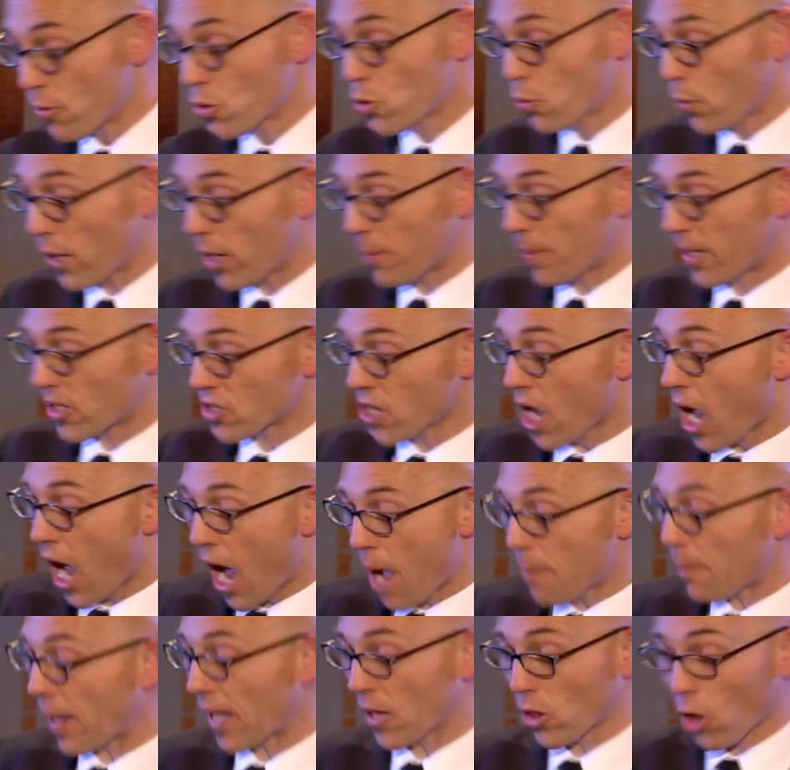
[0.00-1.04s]
was weird because
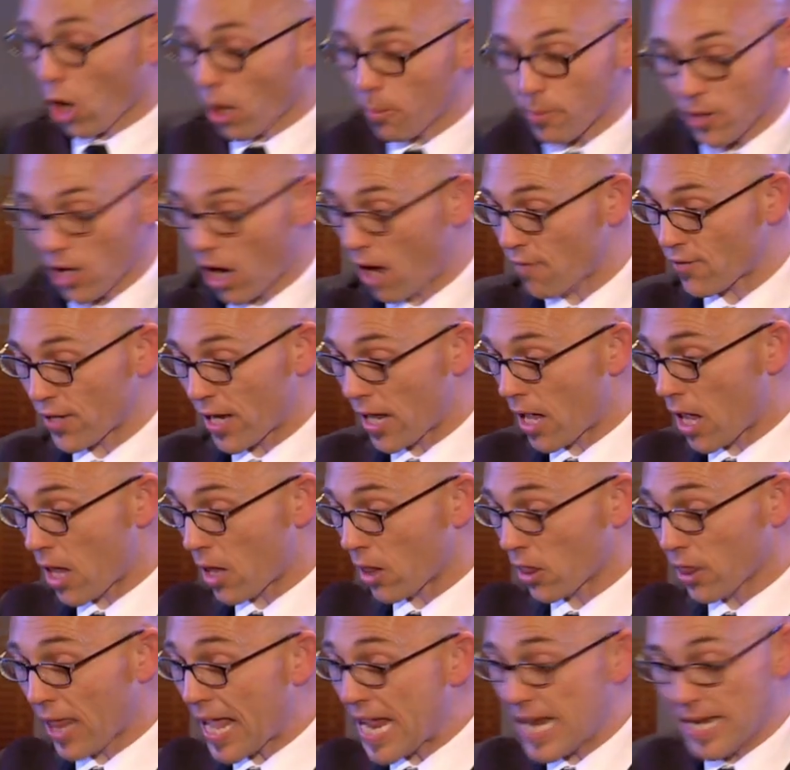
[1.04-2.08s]
my alarm went off and
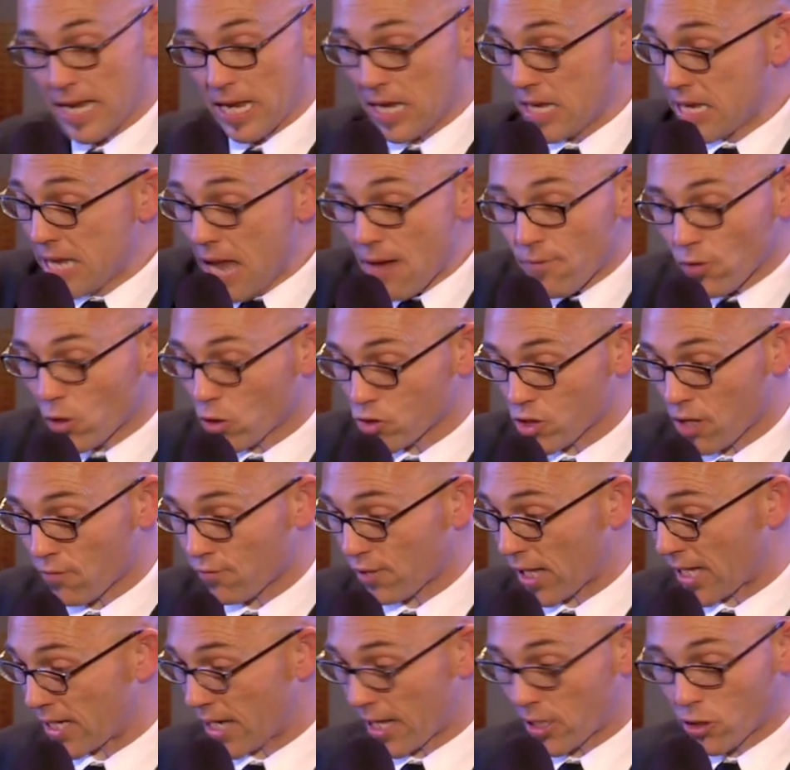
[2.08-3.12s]
late, and it never goes
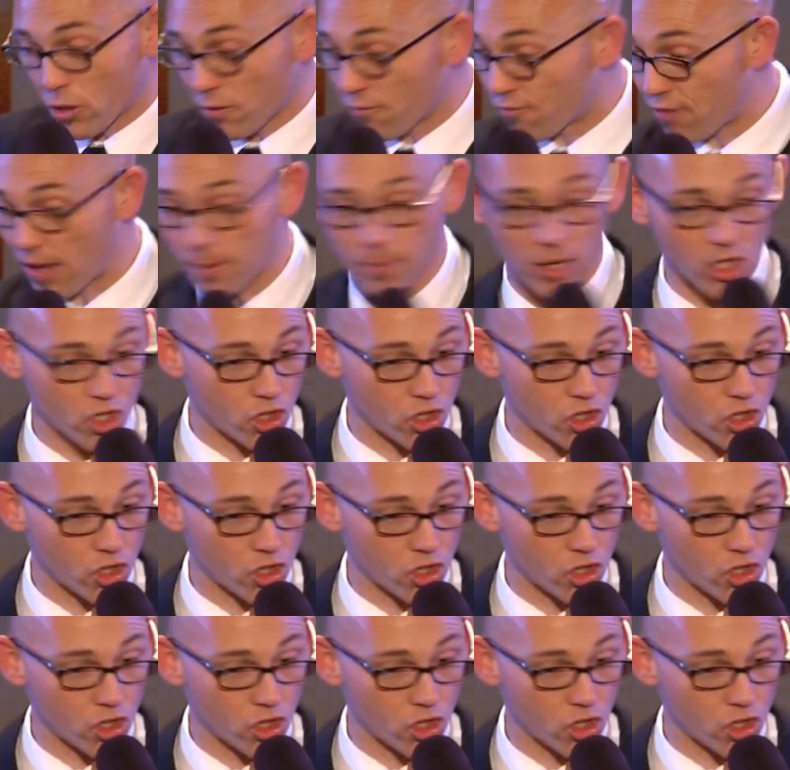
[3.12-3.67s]
off late, and I couldn't find my